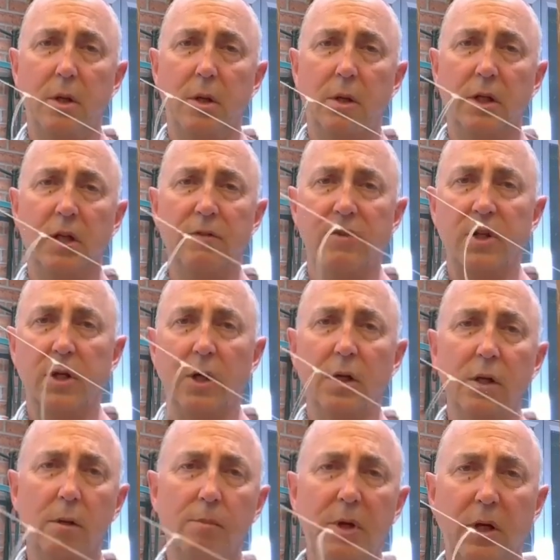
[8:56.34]
gives it a
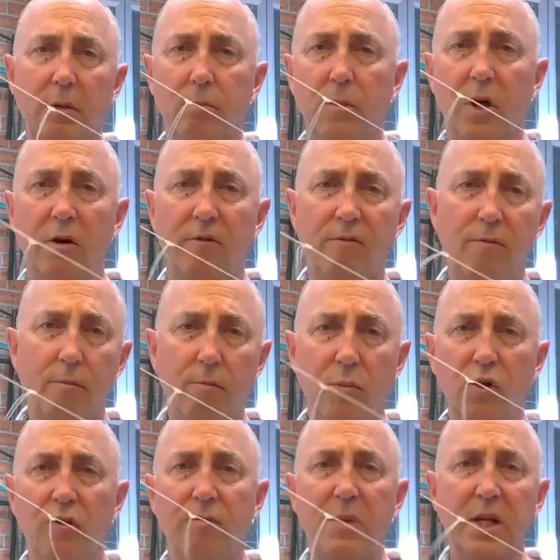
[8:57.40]
little bit of
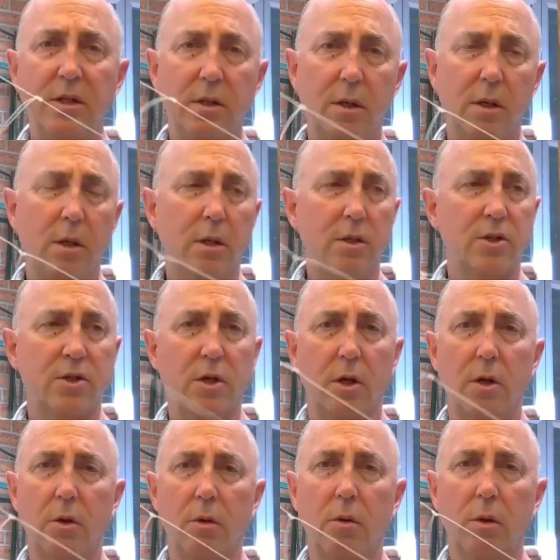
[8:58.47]
movement,
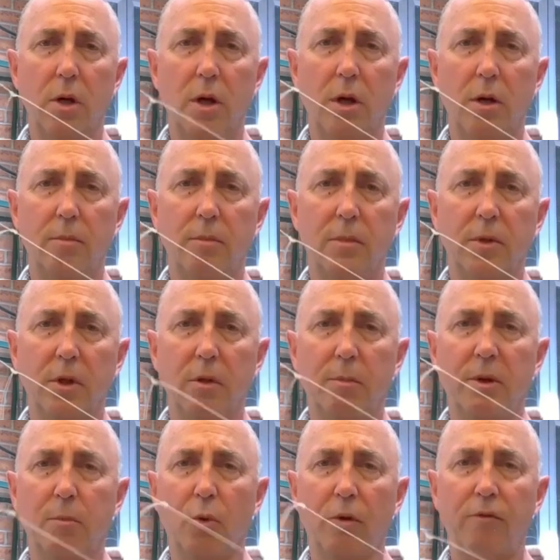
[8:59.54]
so a little
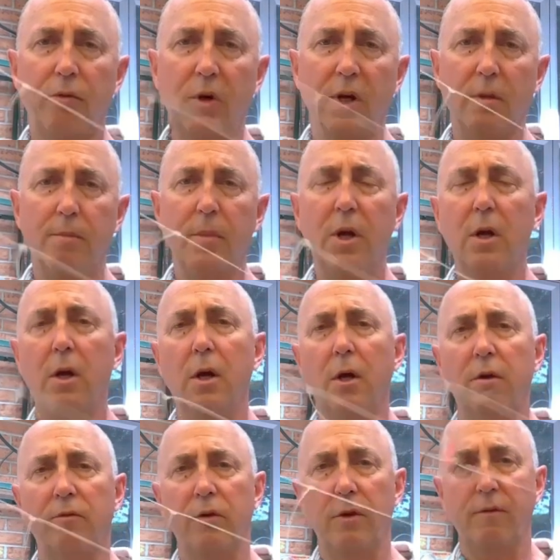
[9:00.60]
bit more freedom
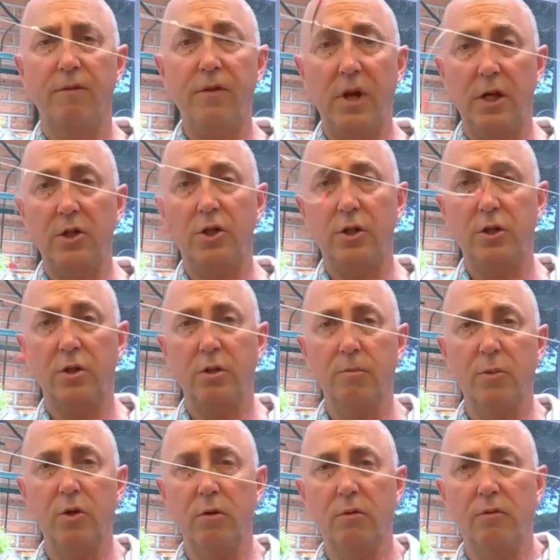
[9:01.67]
for the fish to
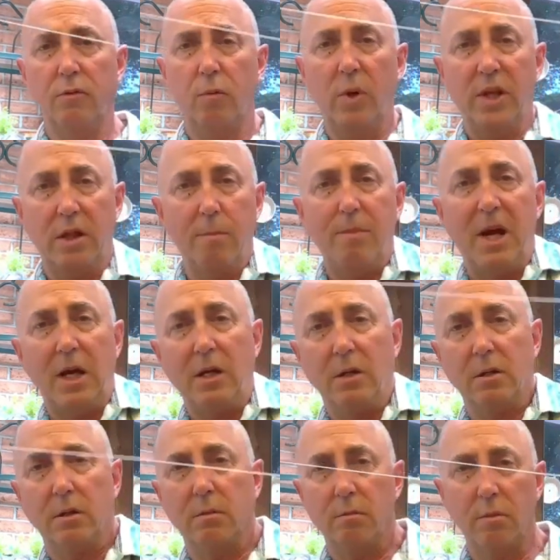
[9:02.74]
move with the bait
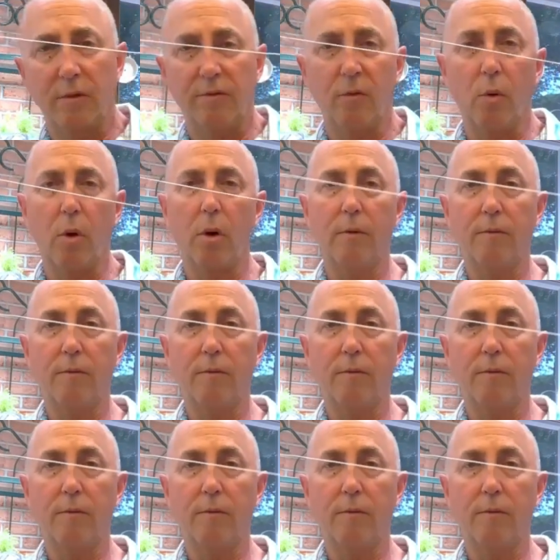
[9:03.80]
before